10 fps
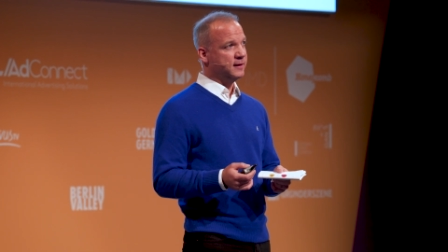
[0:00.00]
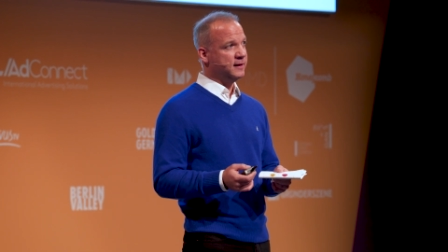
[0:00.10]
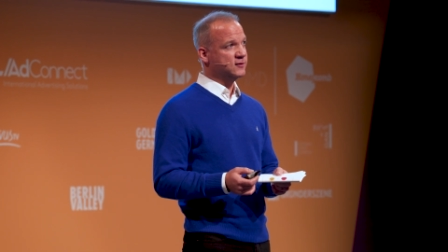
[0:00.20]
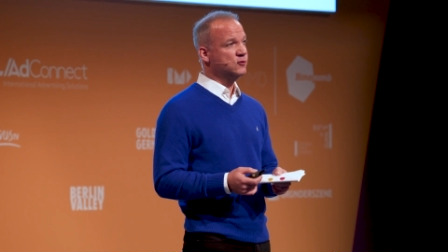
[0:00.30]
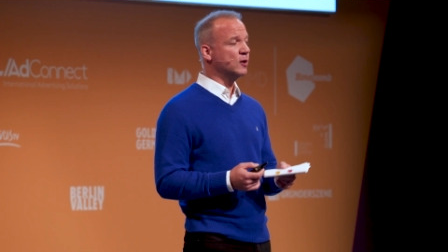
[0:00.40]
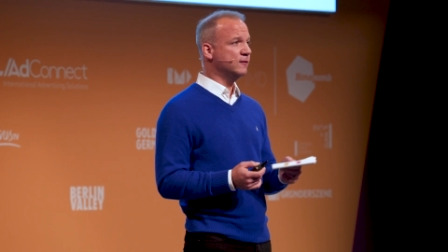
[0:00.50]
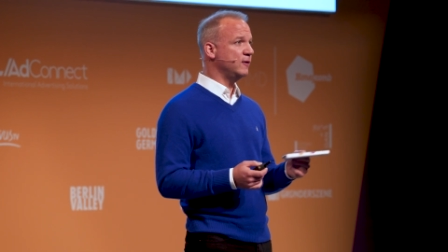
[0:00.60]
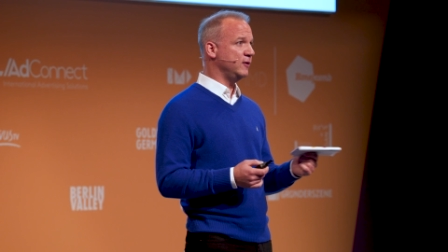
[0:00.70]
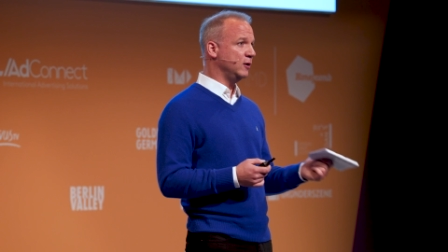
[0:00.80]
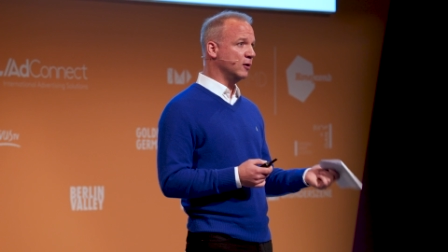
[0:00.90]
is not
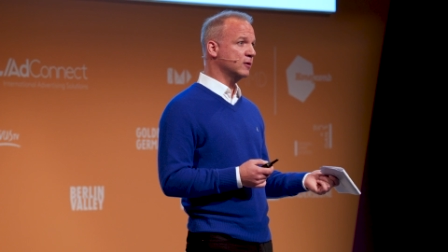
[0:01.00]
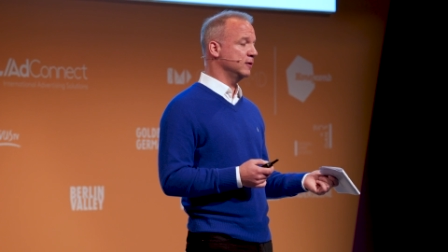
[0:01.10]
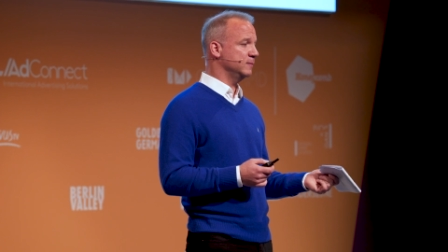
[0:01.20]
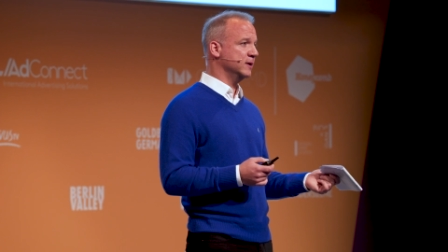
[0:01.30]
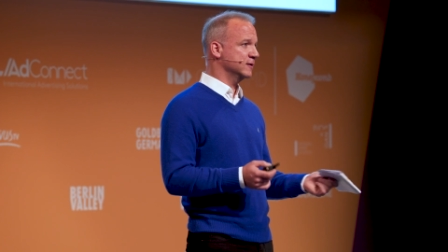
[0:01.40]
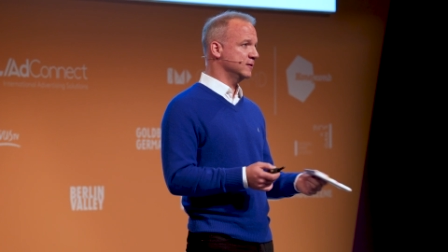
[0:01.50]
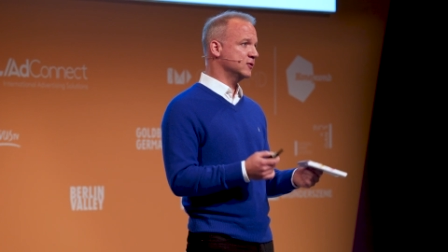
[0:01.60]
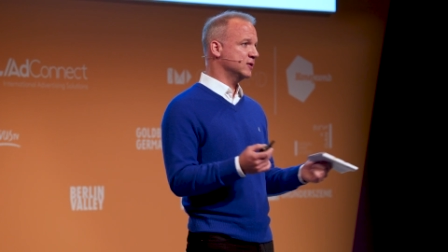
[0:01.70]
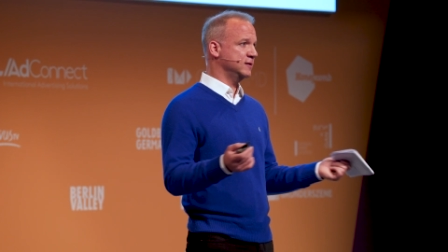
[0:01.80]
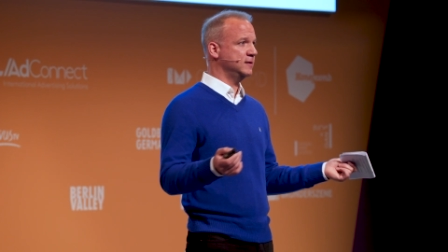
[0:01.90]
very local because
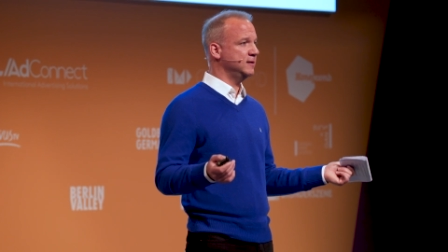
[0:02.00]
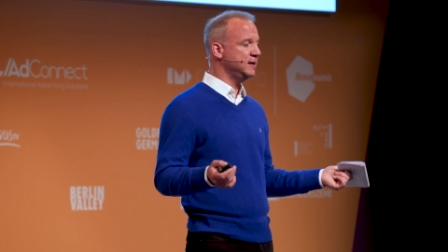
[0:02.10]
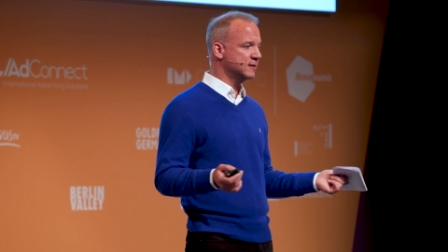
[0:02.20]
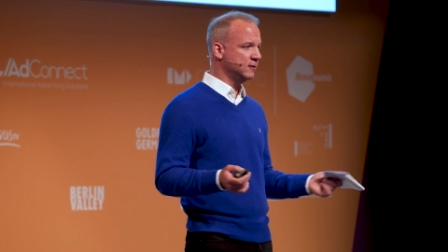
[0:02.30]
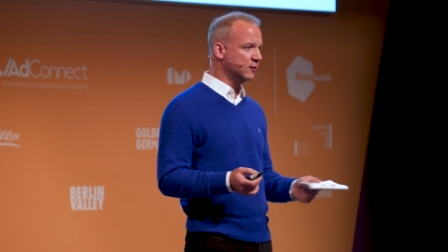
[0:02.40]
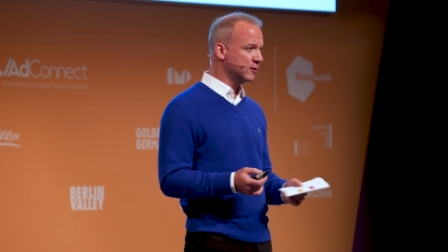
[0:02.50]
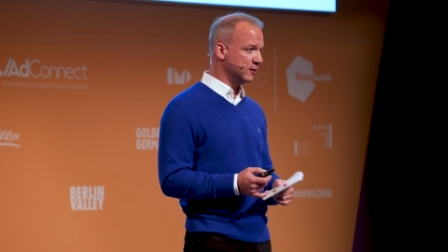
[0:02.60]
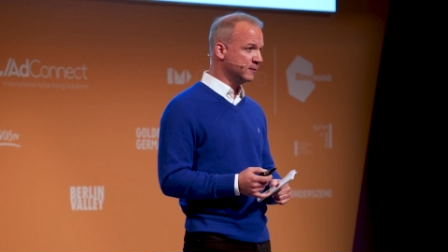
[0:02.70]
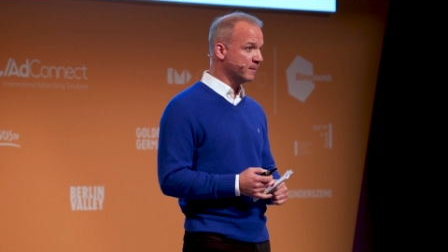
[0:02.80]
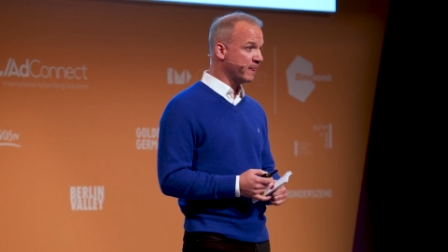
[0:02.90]
it's just the Deezer
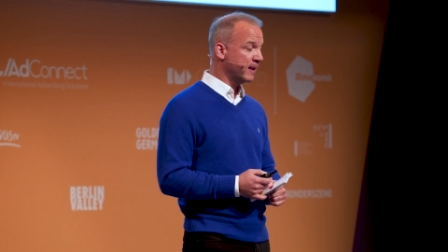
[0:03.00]
logo